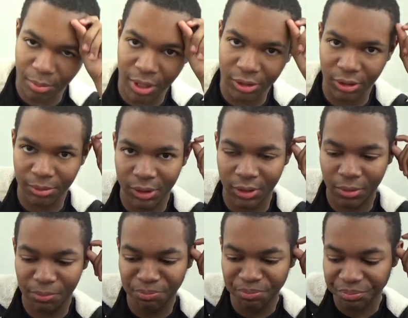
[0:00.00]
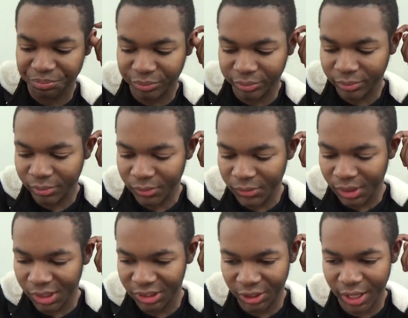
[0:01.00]
Pendulum Zone.
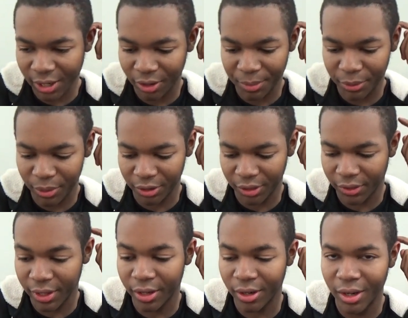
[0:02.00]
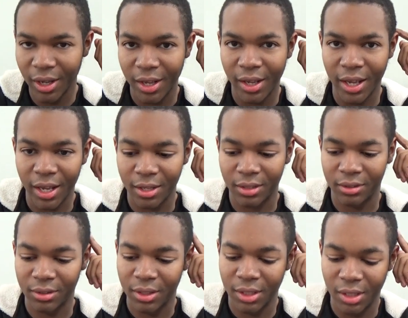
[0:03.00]
So you're not going to be doing anything there.
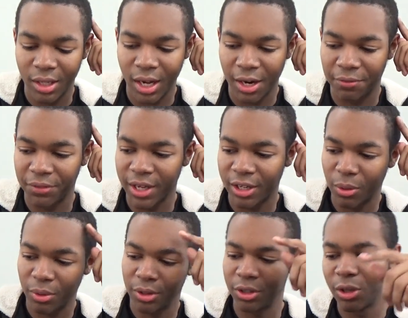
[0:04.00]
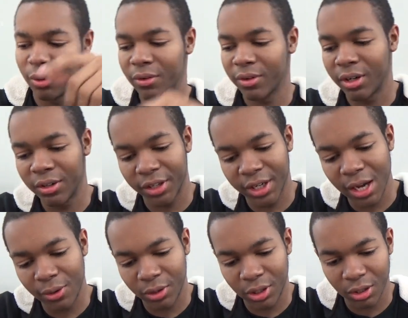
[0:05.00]
And if they know what they're doing, really, they're
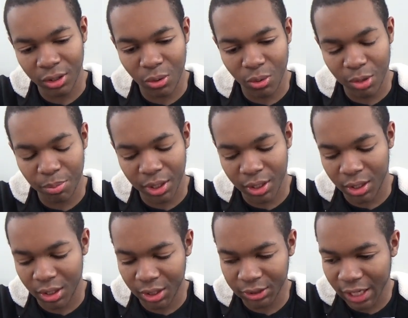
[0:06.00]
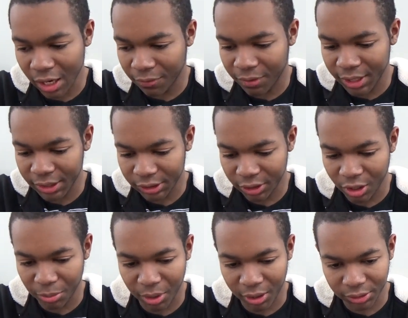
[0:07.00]
not going to equip Sacrifice to
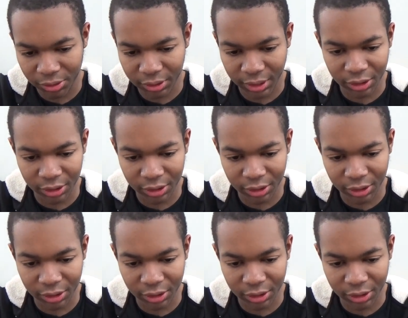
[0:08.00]
their monsters like